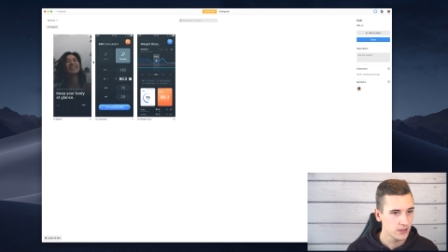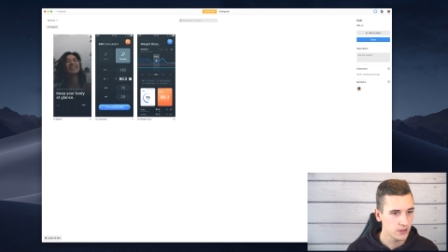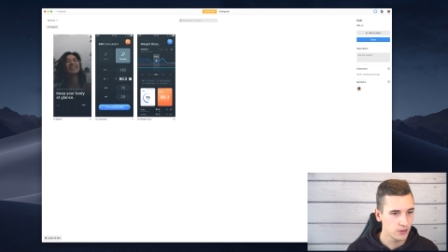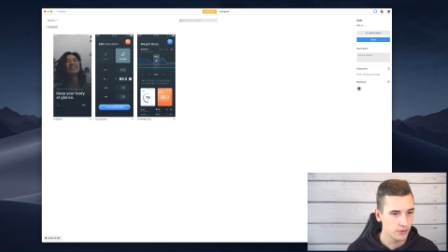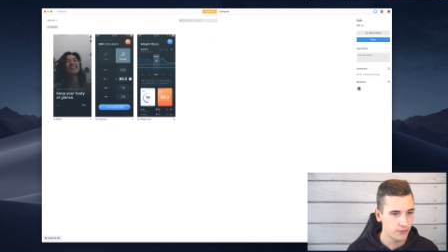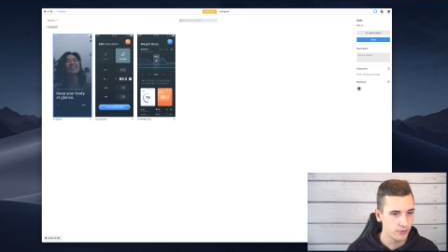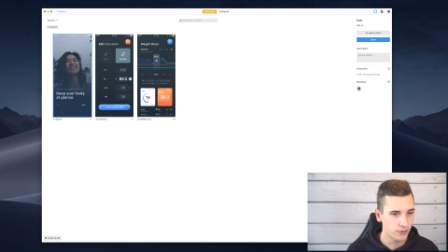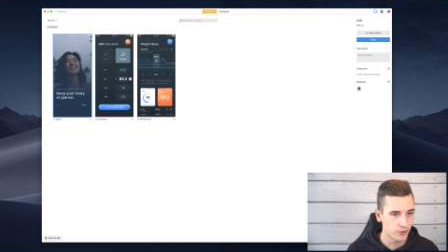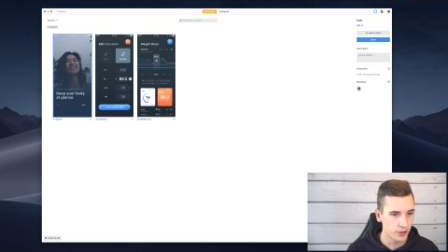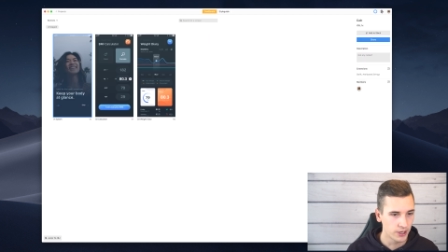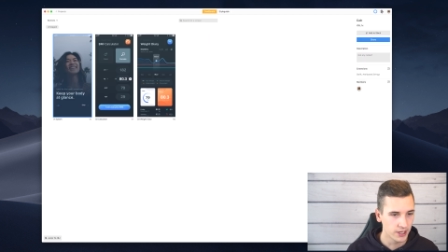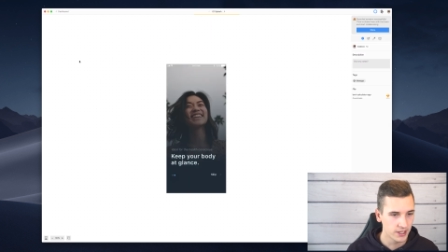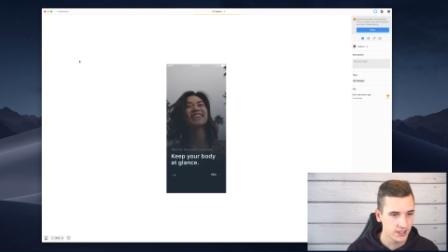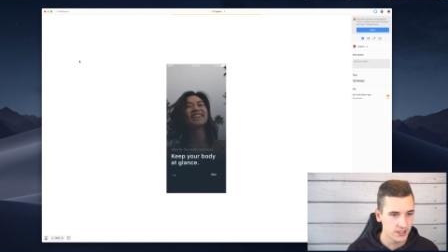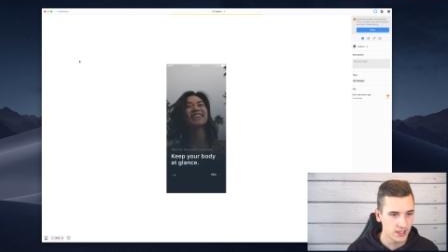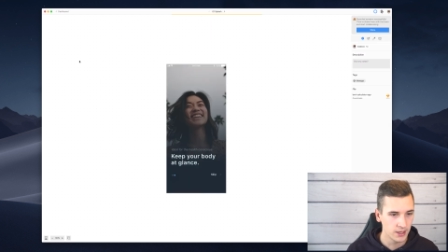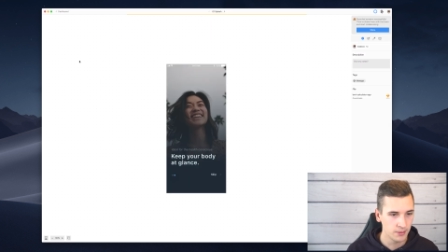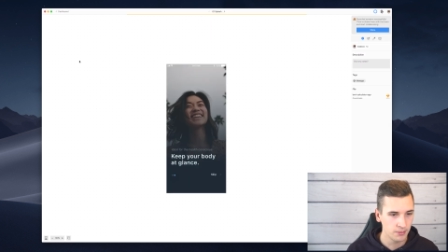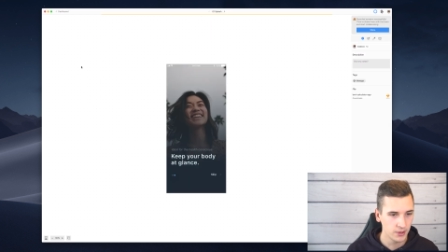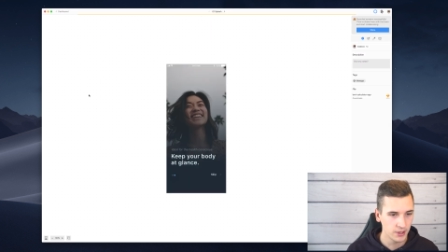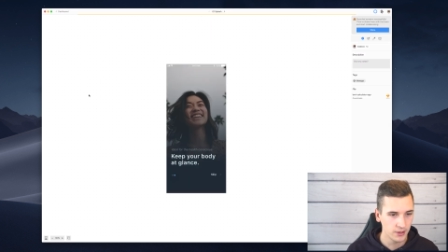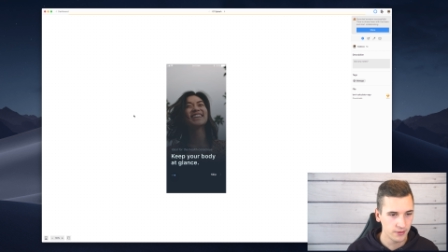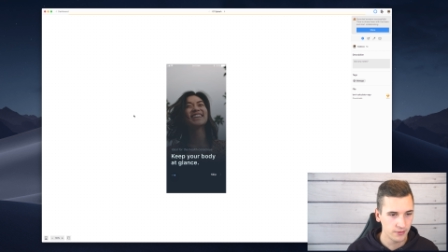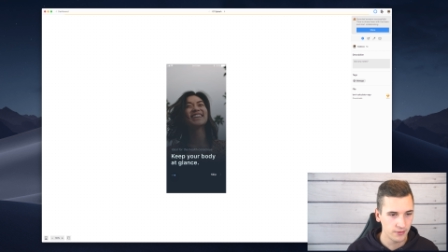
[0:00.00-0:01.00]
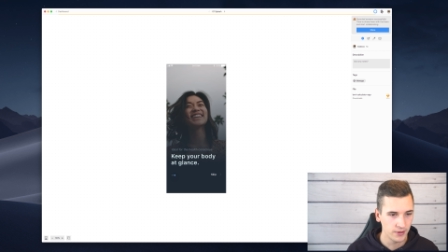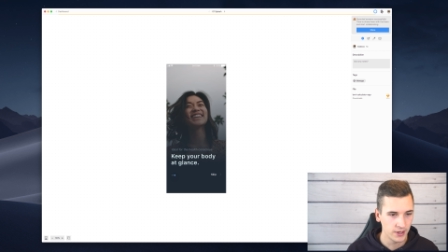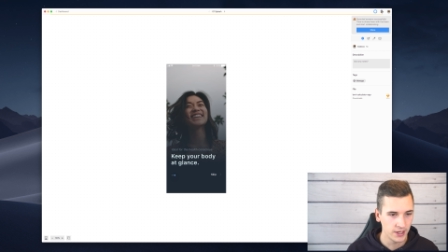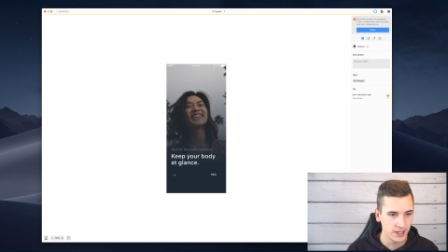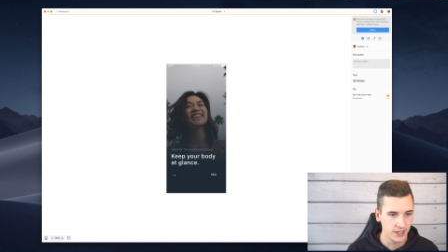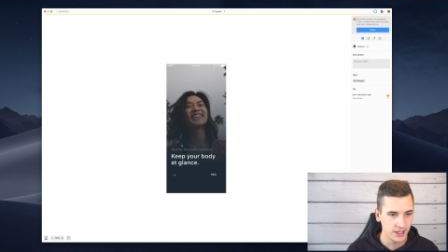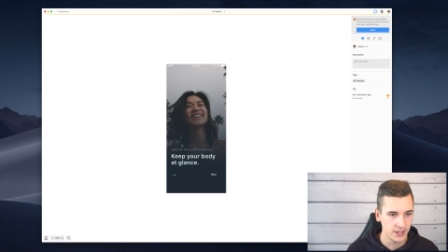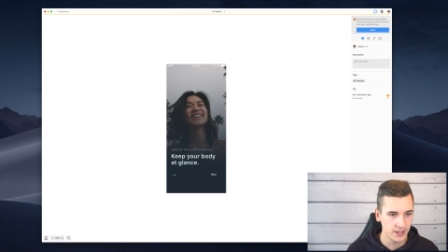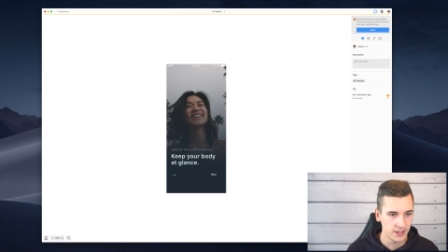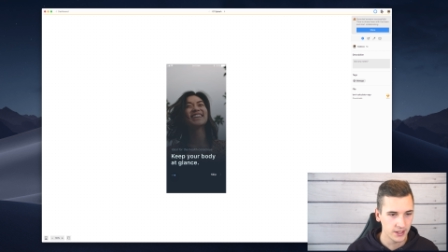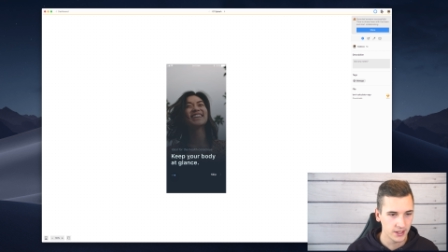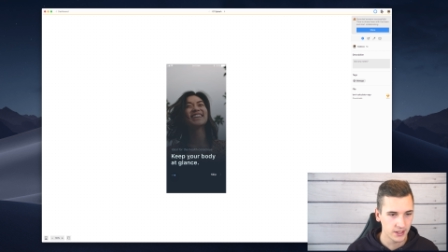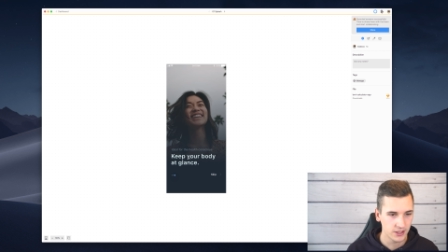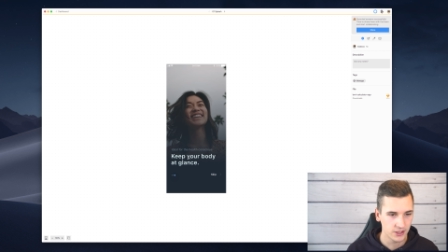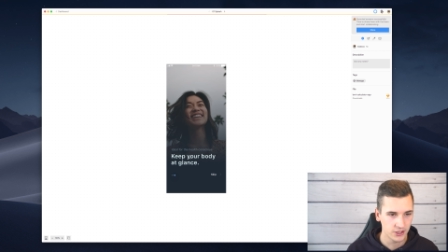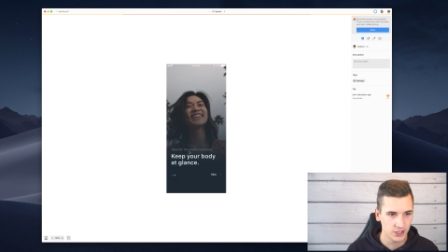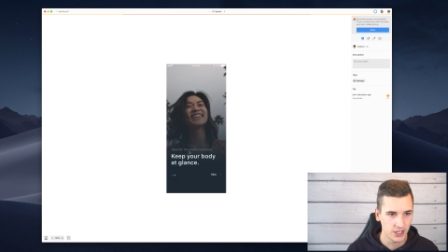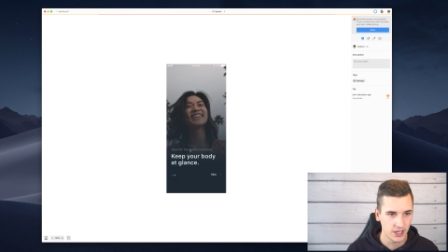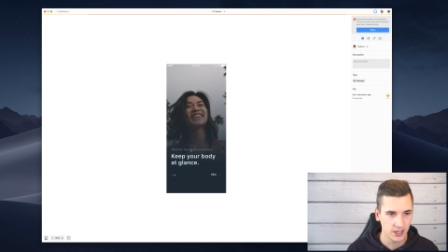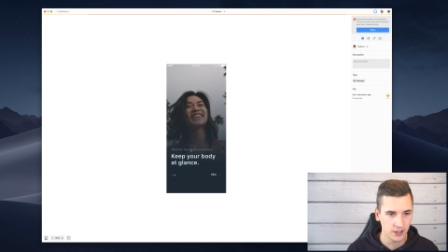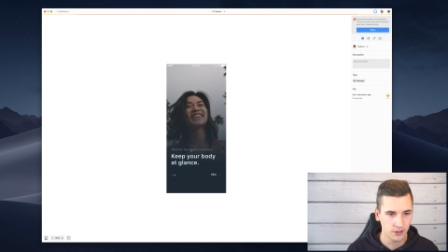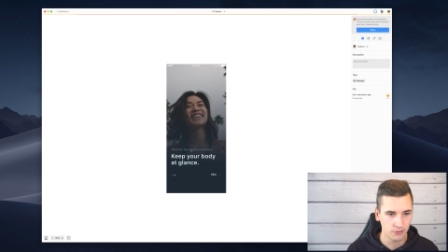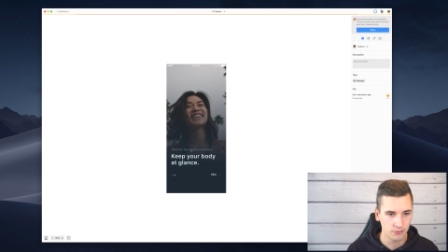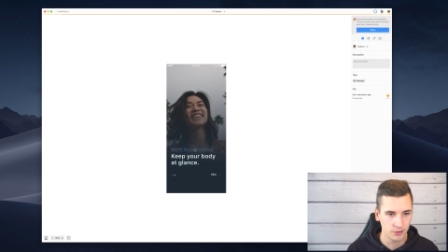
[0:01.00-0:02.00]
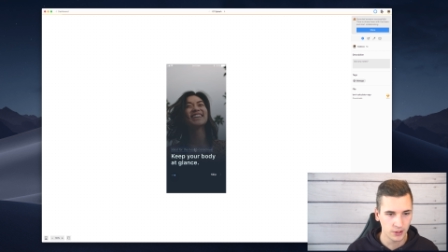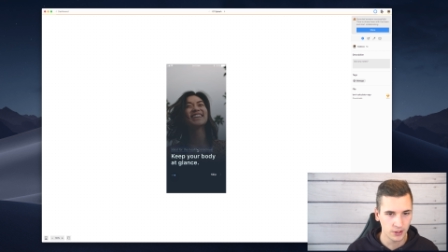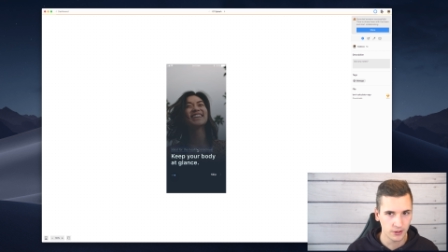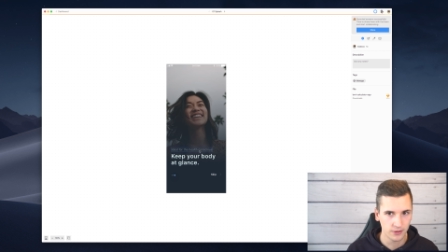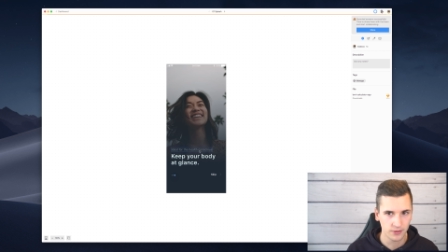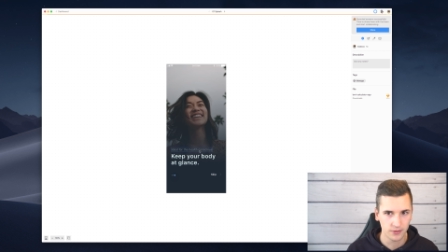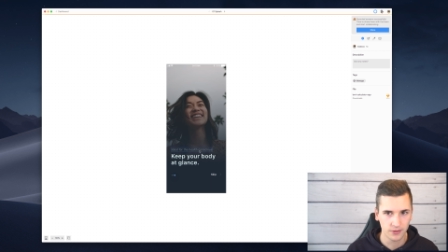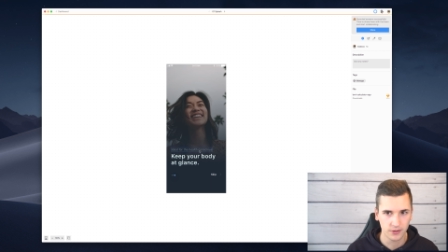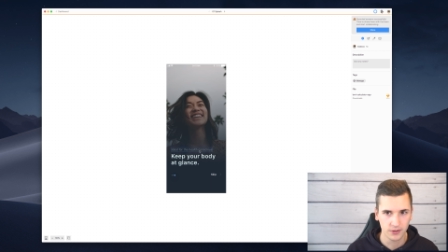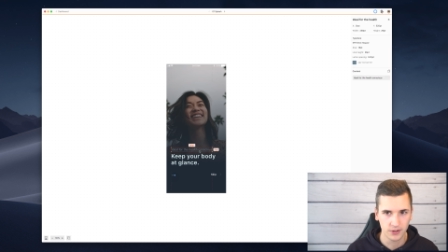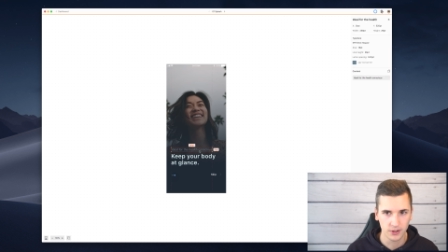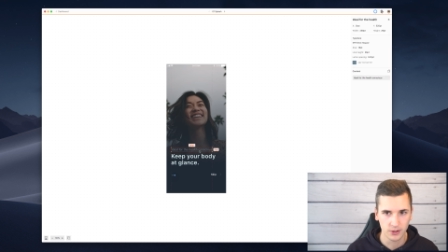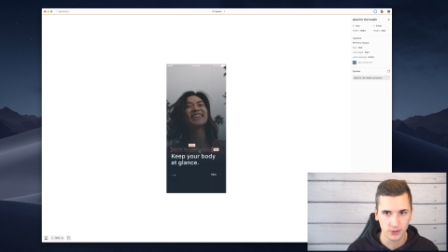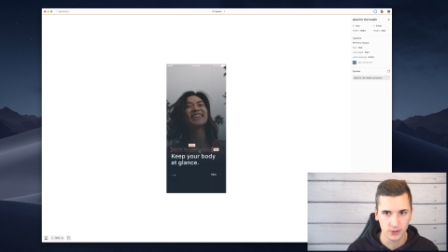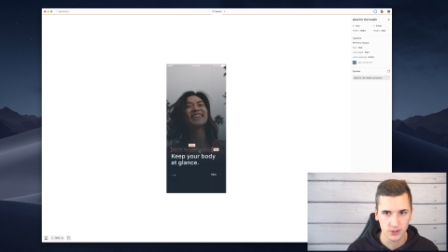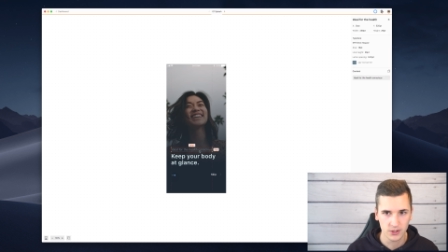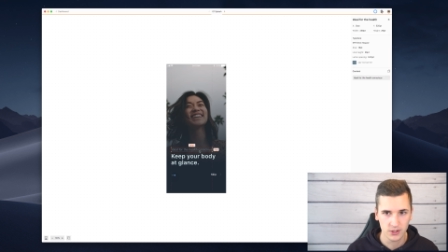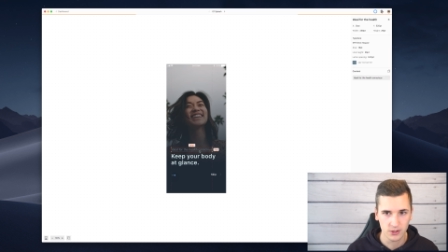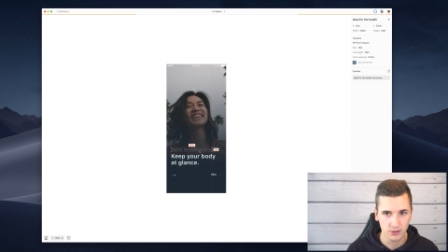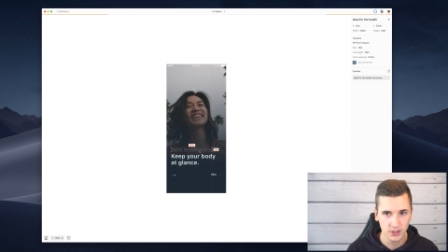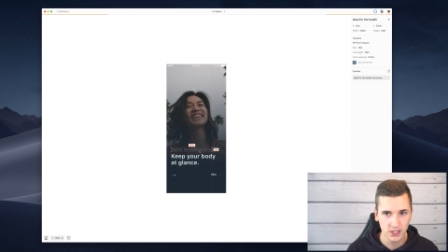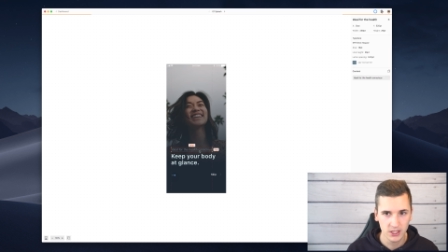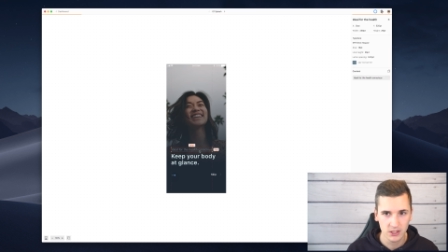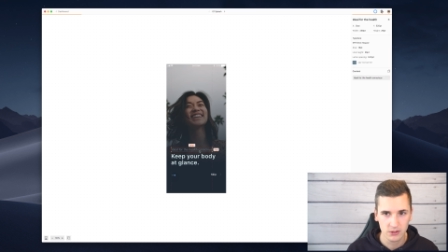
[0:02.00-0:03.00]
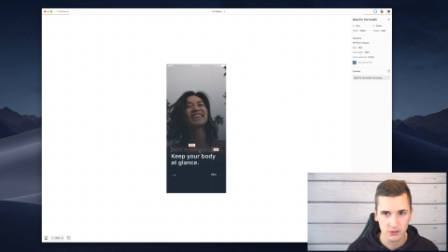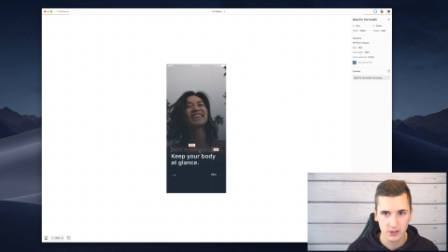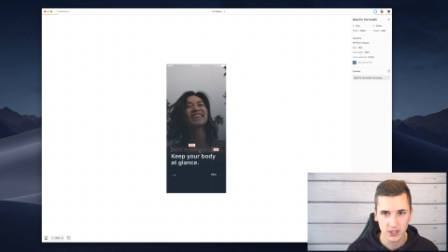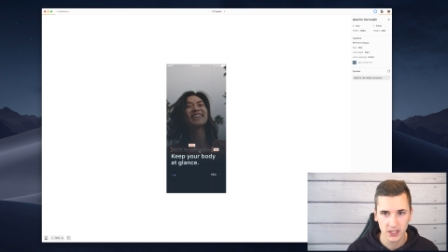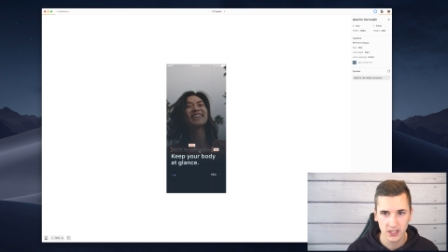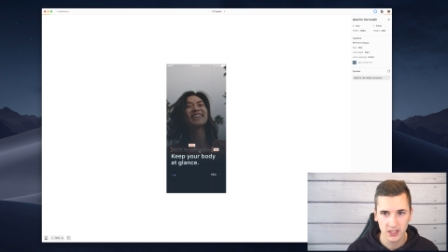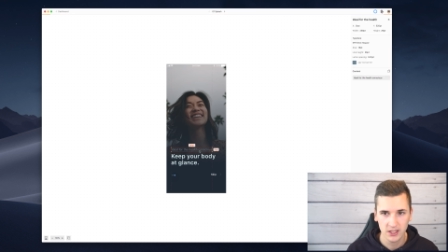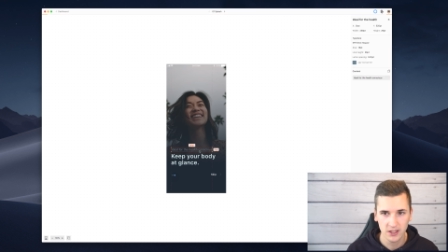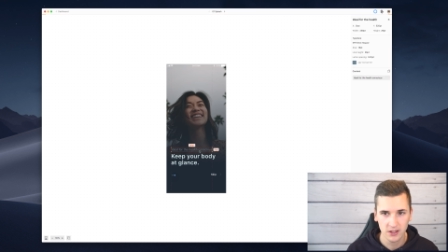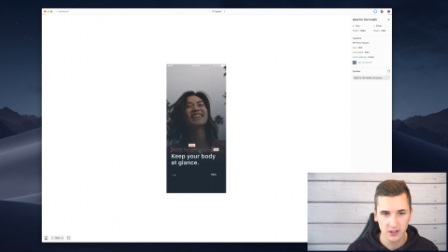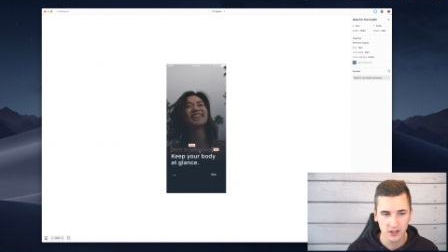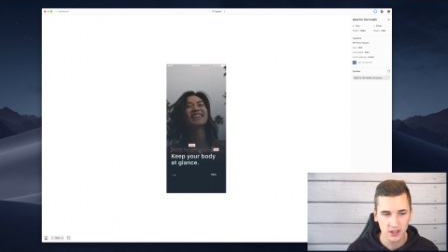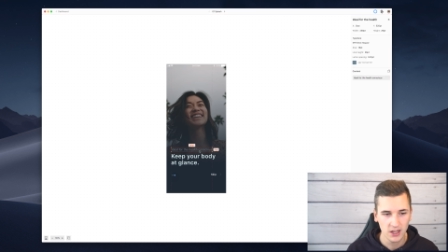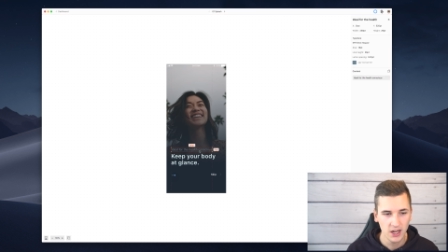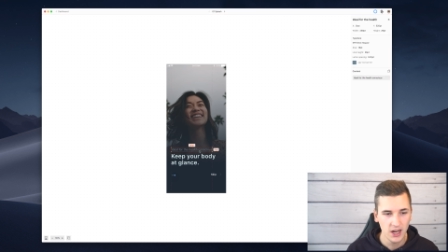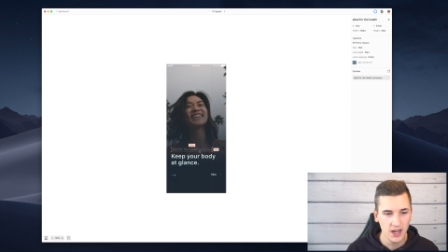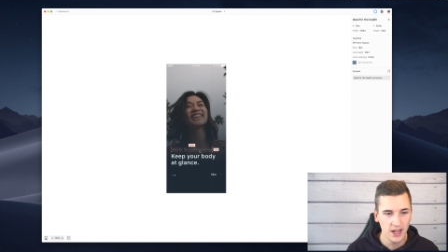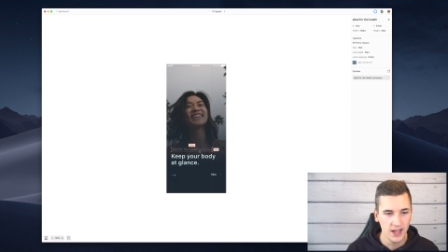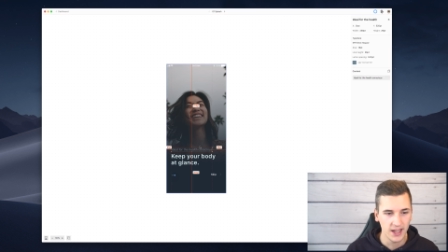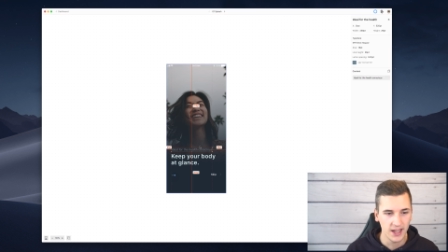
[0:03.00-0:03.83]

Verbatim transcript: So for example, if I check out one of those screens right here